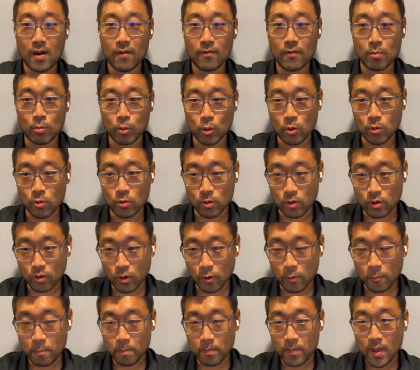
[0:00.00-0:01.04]
Google
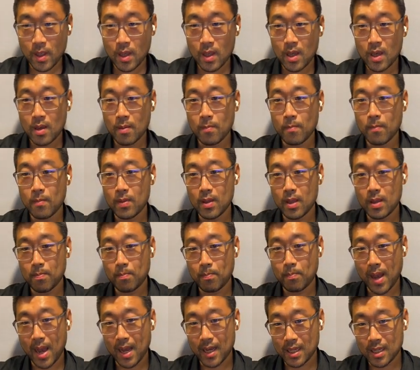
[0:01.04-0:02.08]
Chrome
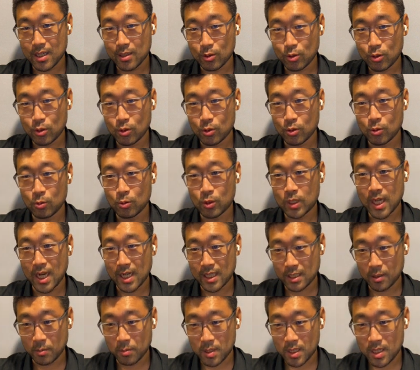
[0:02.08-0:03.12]
back into
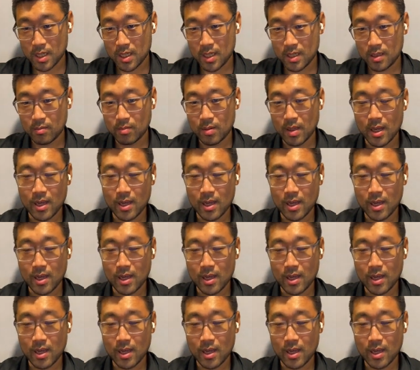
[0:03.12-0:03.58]
ChatGPT.